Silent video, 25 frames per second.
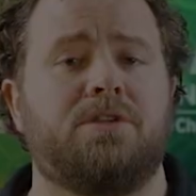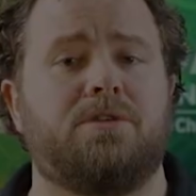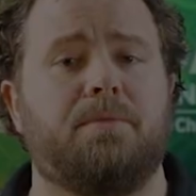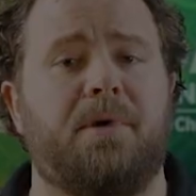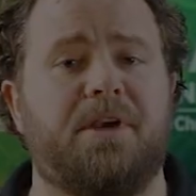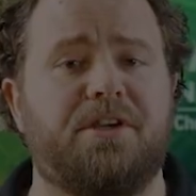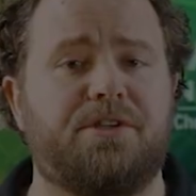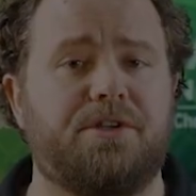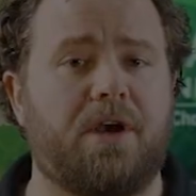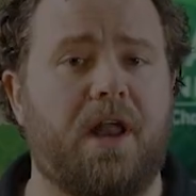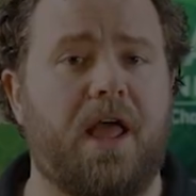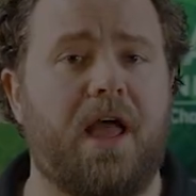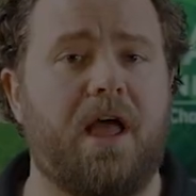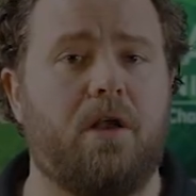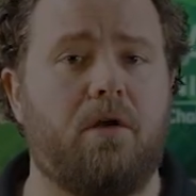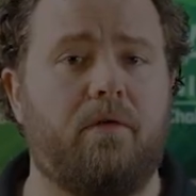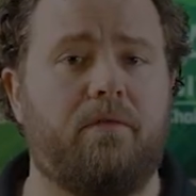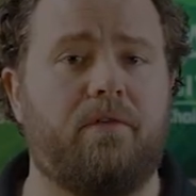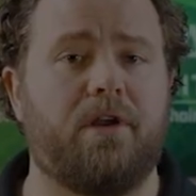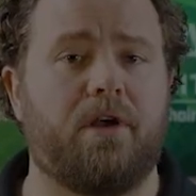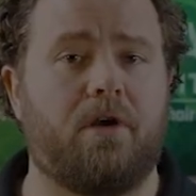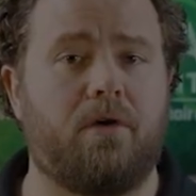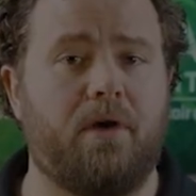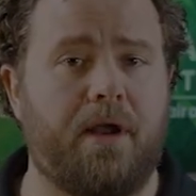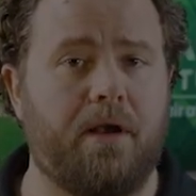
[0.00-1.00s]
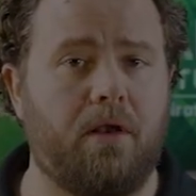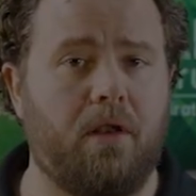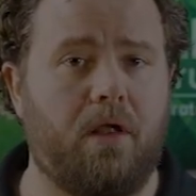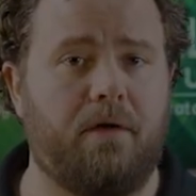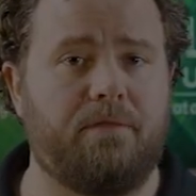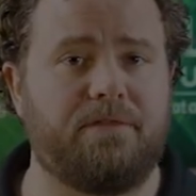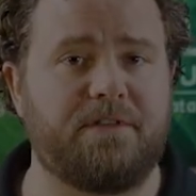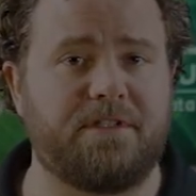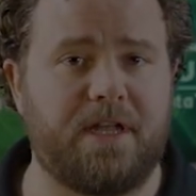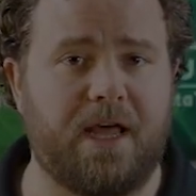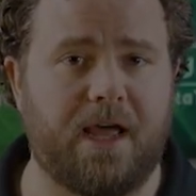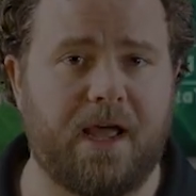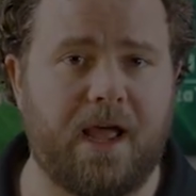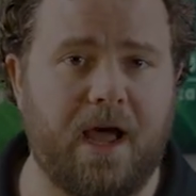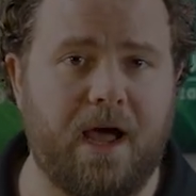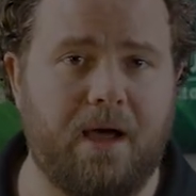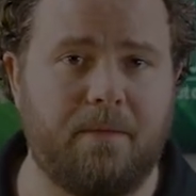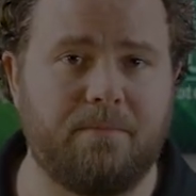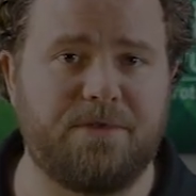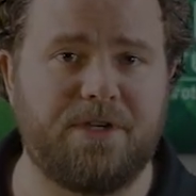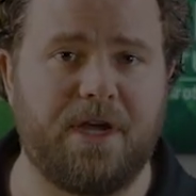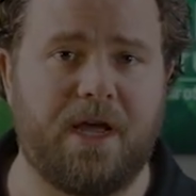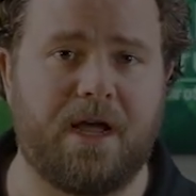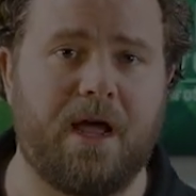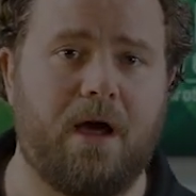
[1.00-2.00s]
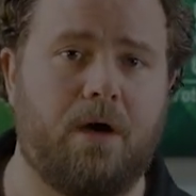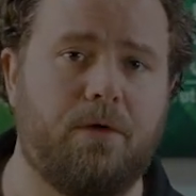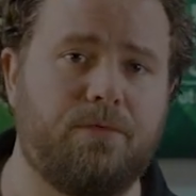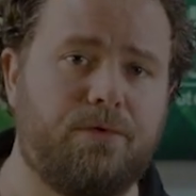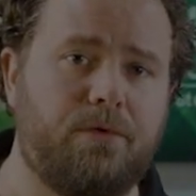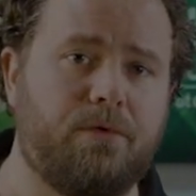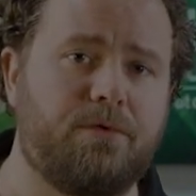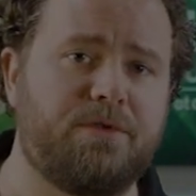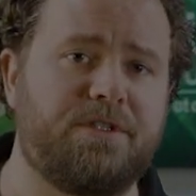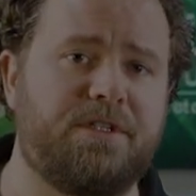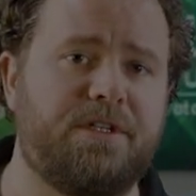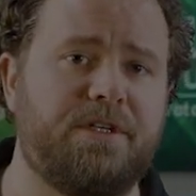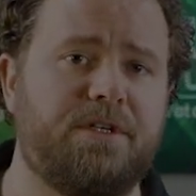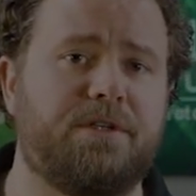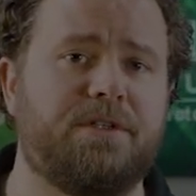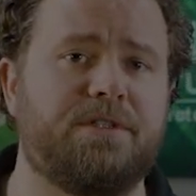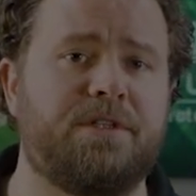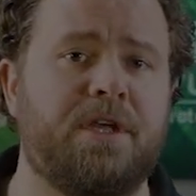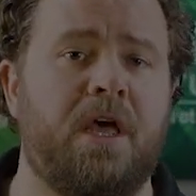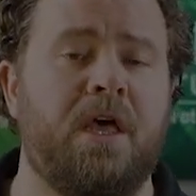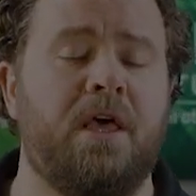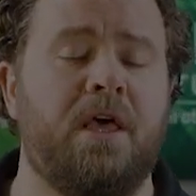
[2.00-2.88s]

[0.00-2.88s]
So make sure to head over to crandalloffice.com, check out those deals.